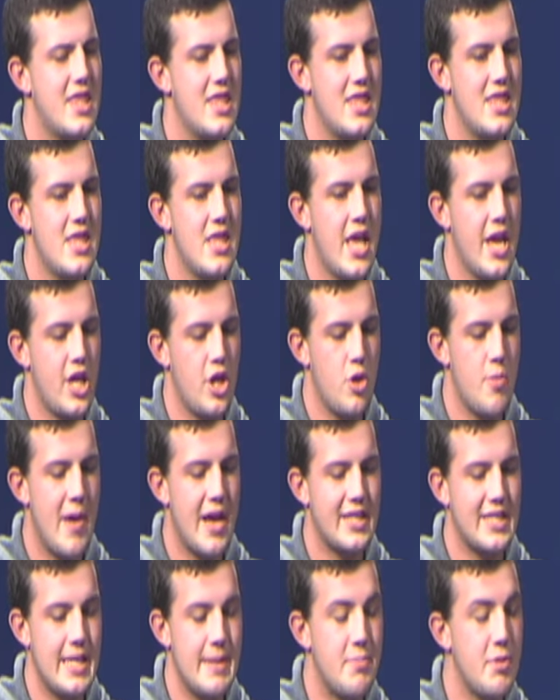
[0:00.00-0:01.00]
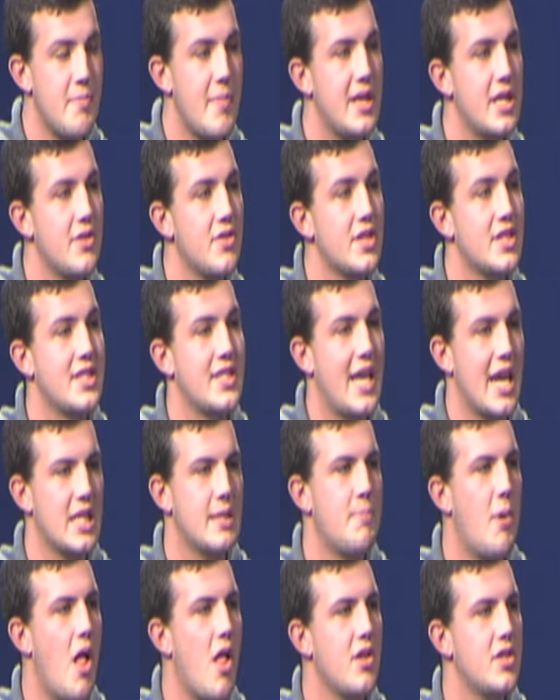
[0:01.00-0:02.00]
UMass implementing this guest
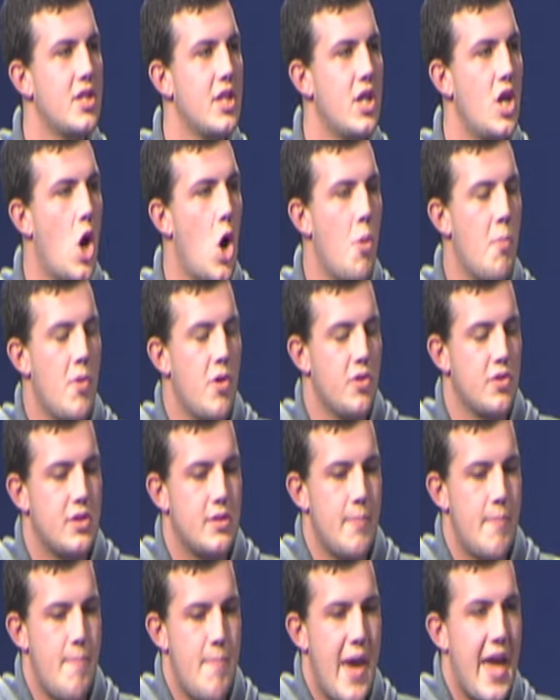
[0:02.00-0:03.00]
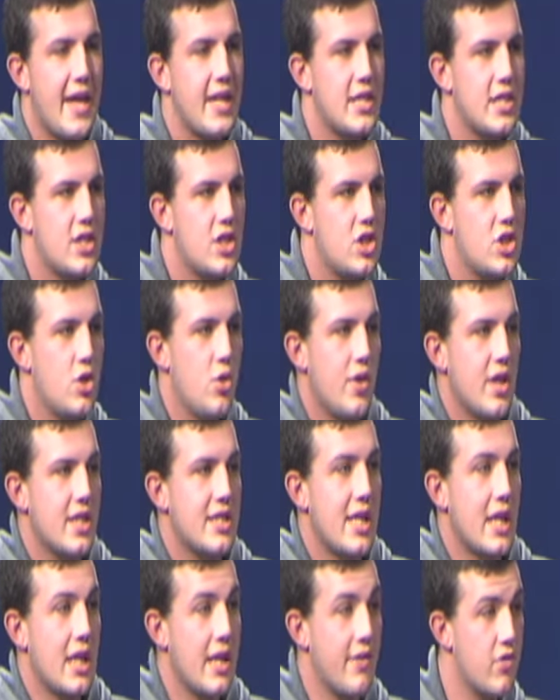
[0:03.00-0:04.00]
policy almost makes students
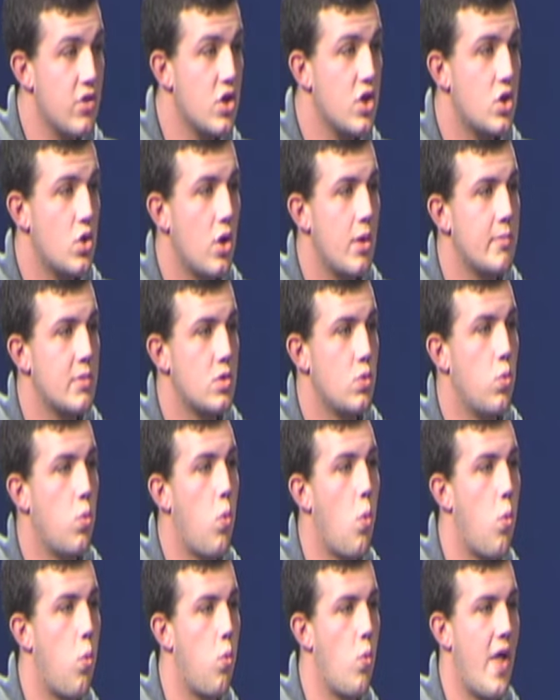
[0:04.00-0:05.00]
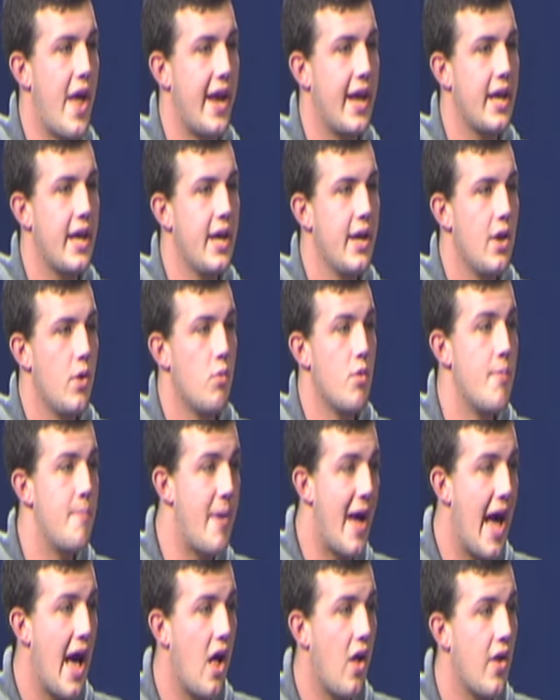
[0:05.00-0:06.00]
that live in the dorms like
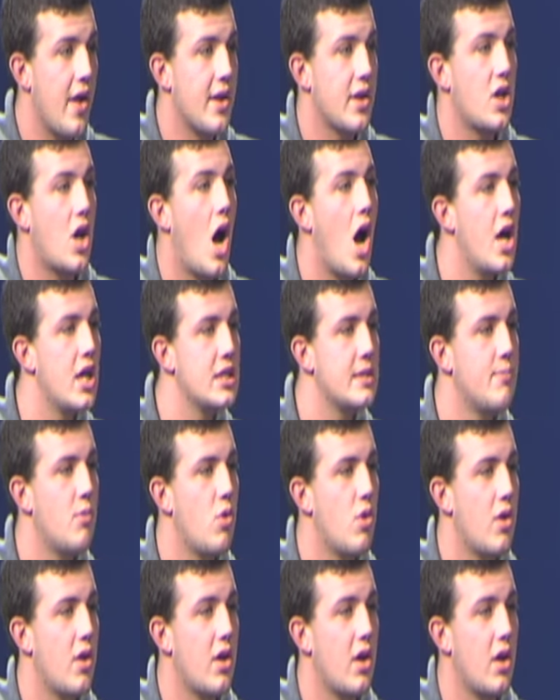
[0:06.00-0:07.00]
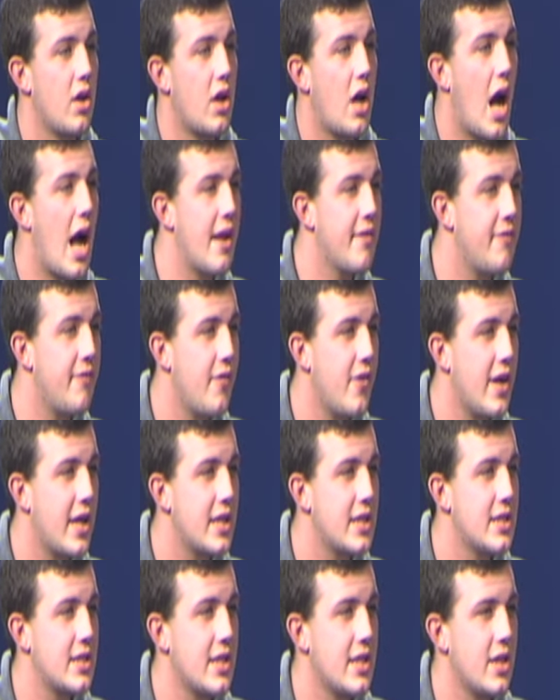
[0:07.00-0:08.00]
rebel and cause more
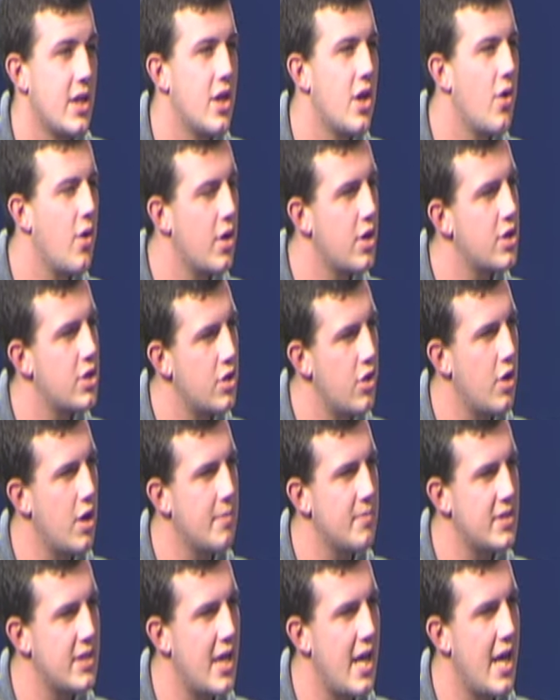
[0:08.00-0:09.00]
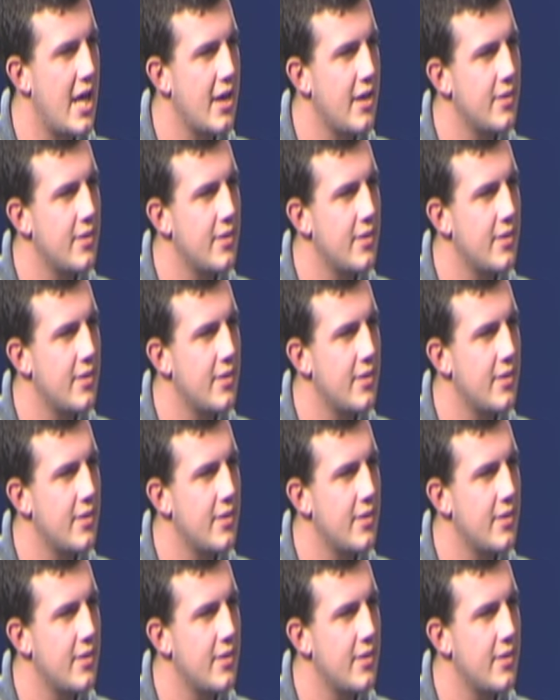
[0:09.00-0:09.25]
conflict? Do you know what I'm saying?